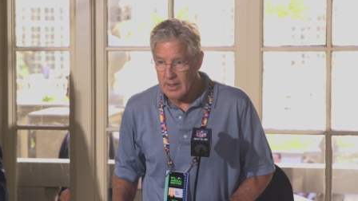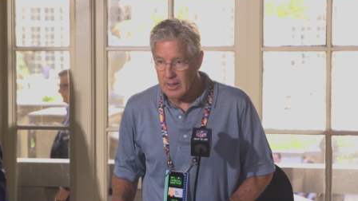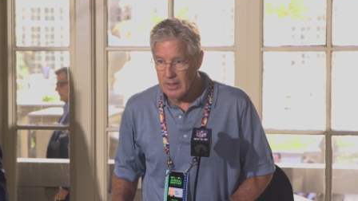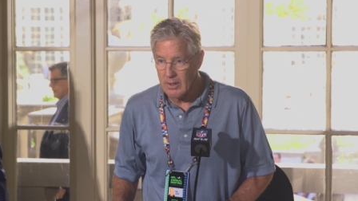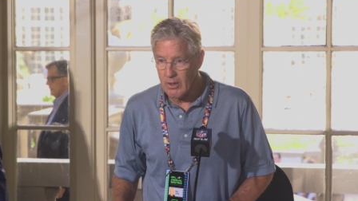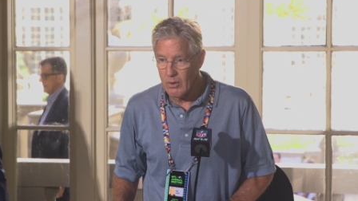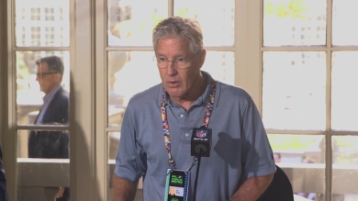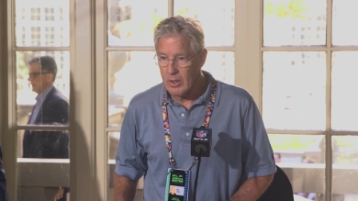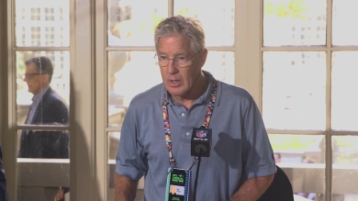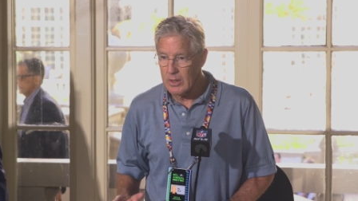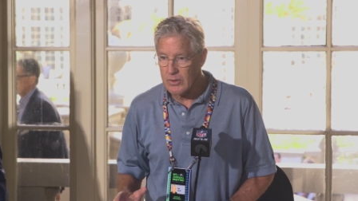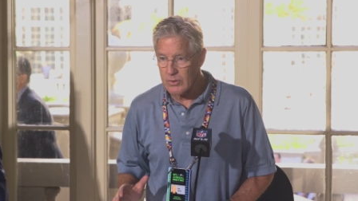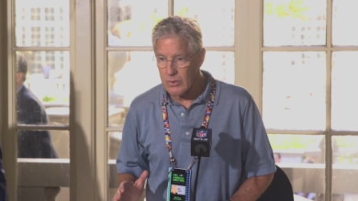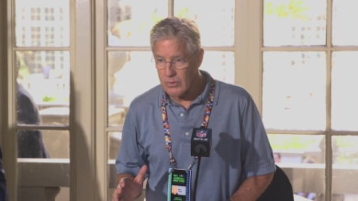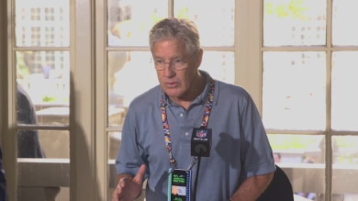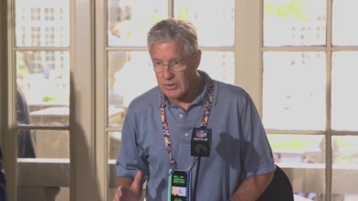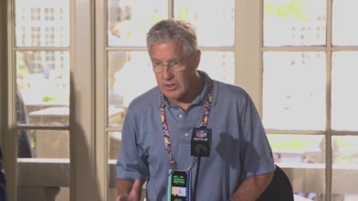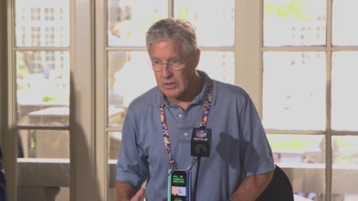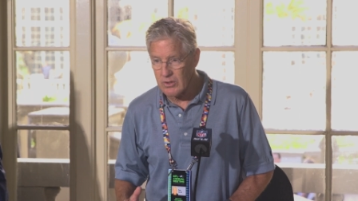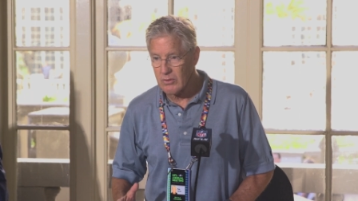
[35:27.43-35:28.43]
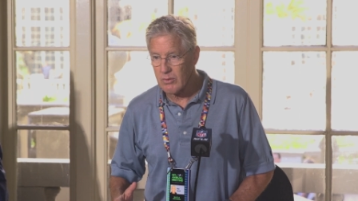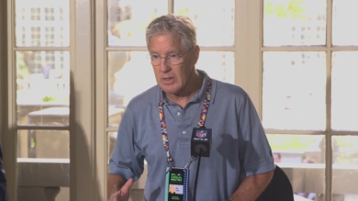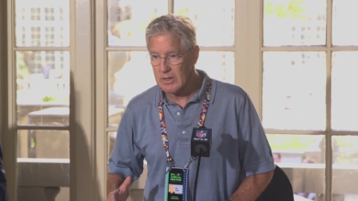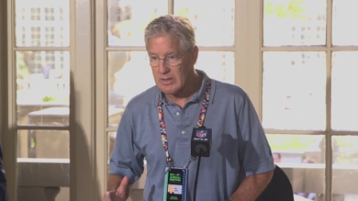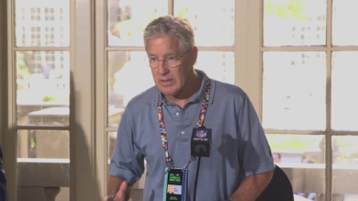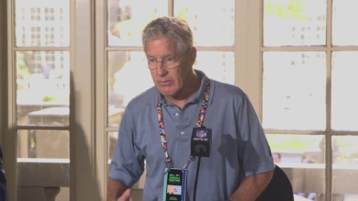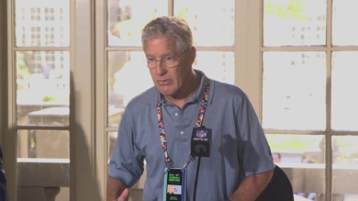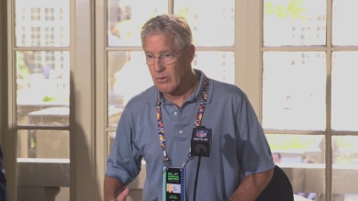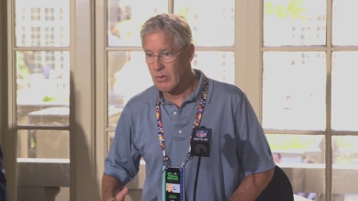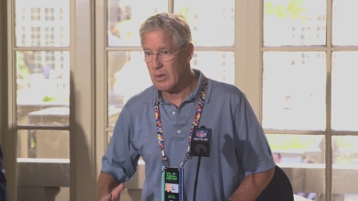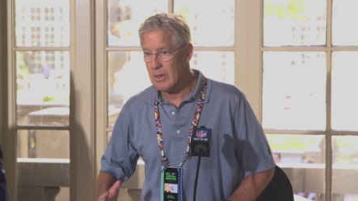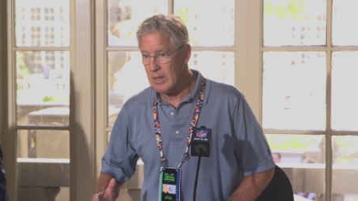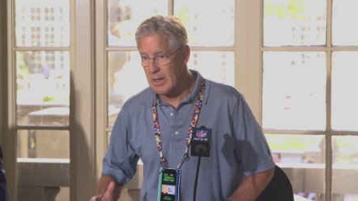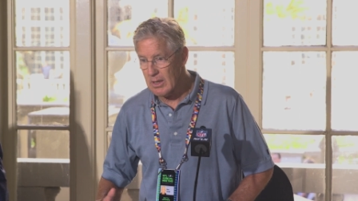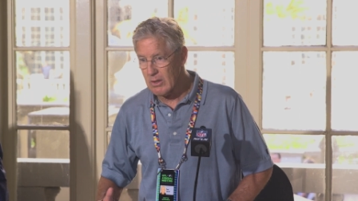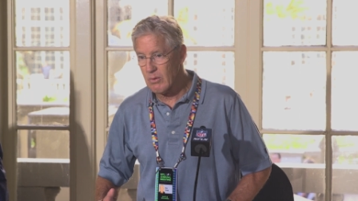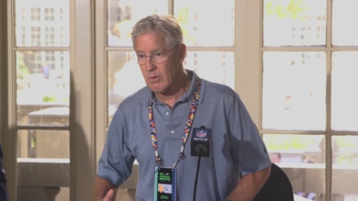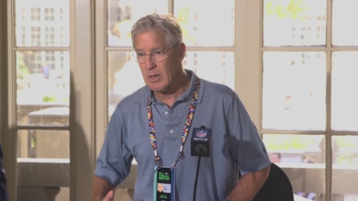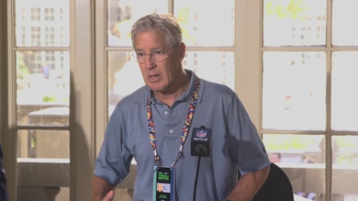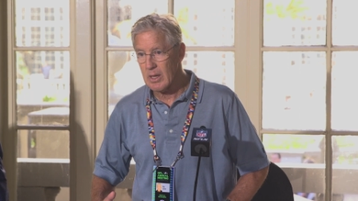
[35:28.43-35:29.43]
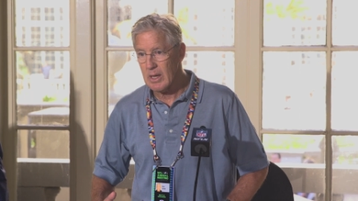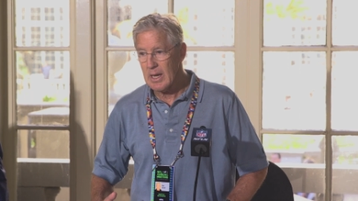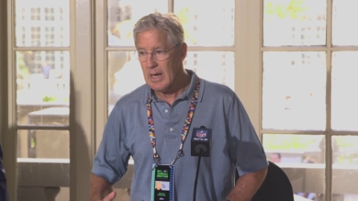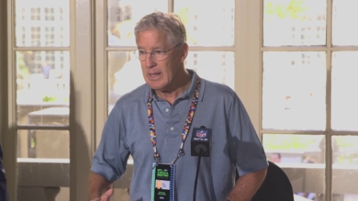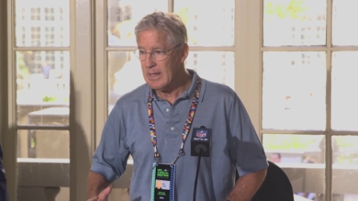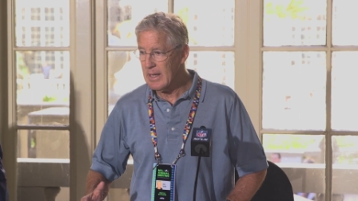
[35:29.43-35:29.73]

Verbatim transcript: You know, so sixth grade, seventh grade, eighth grade.